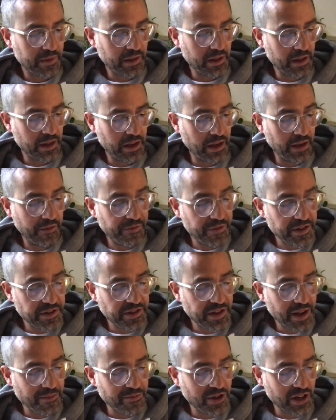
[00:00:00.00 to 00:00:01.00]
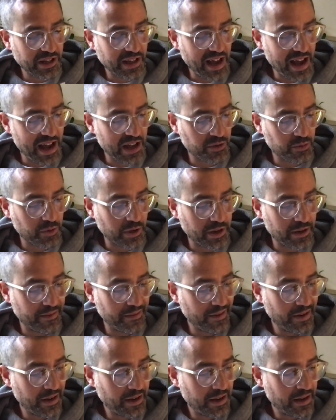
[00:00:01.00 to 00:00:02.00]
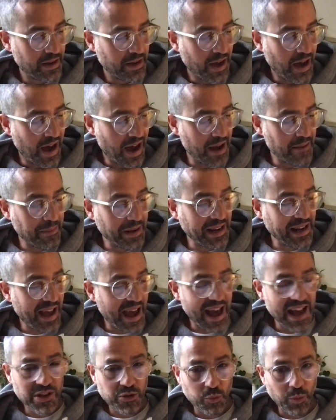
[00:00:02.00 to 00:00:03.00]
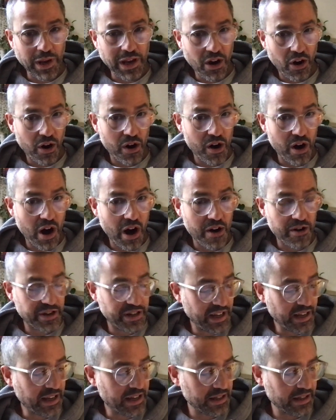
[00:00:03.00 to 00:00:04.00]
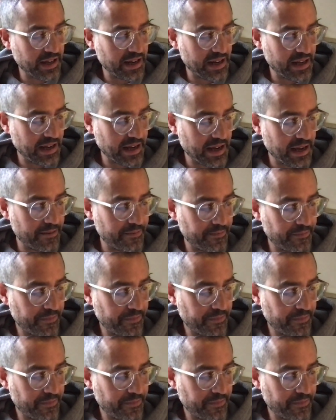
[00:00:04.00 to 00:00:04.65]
if the subject has one, I mean as we are articulating it,